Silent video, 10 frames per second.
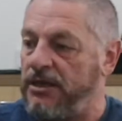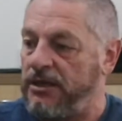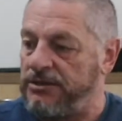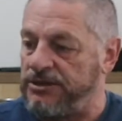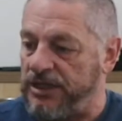
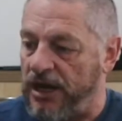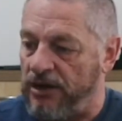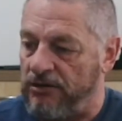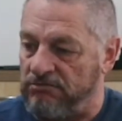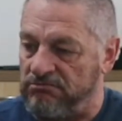
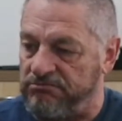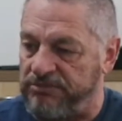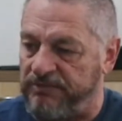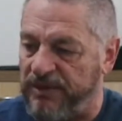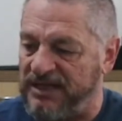So,
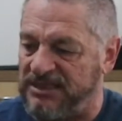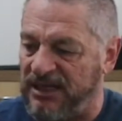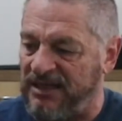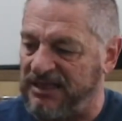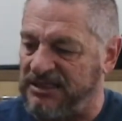but
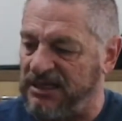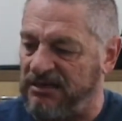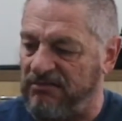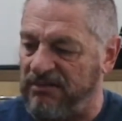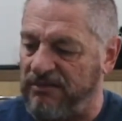basically that's
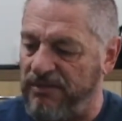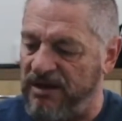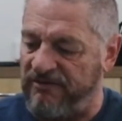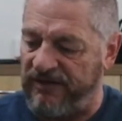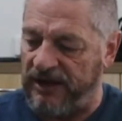it. The
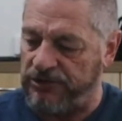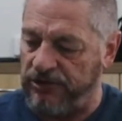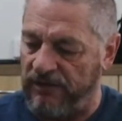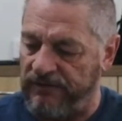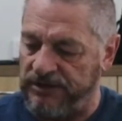
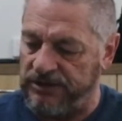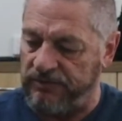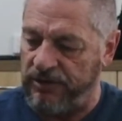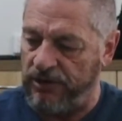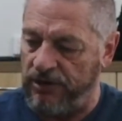manufacturing of it is
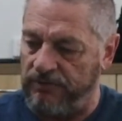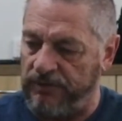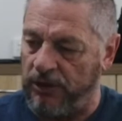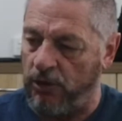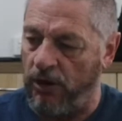
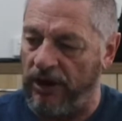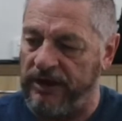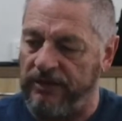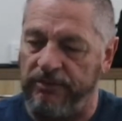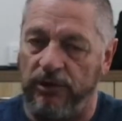superb. The
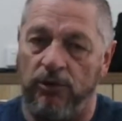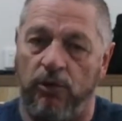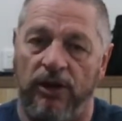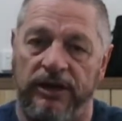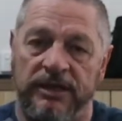quality and the build
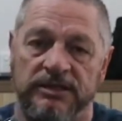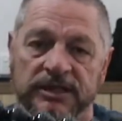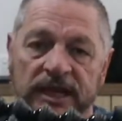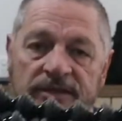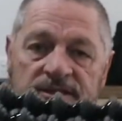quality
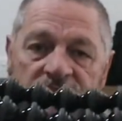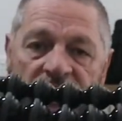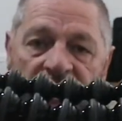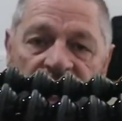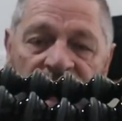is
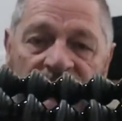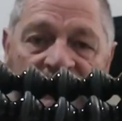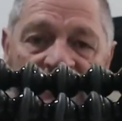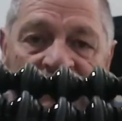outstanding.